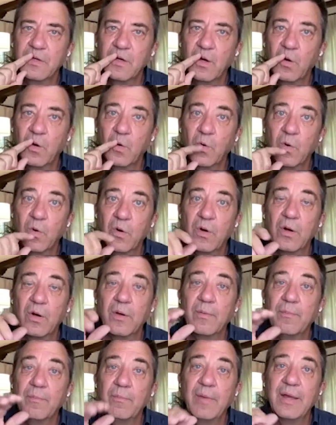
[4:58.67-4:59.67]
or
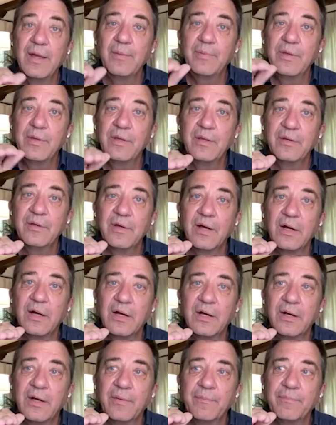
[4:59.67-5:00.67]
maybe
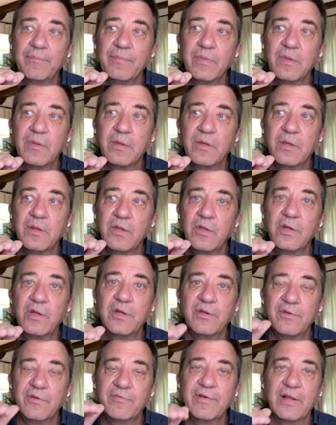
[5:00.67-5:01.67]
you
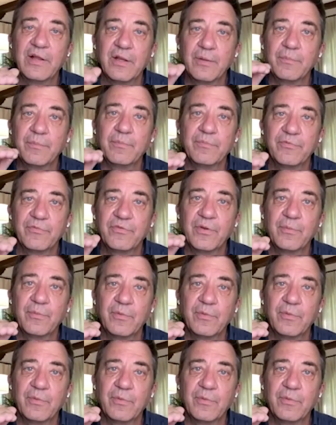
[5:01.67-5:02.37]
didn't develop some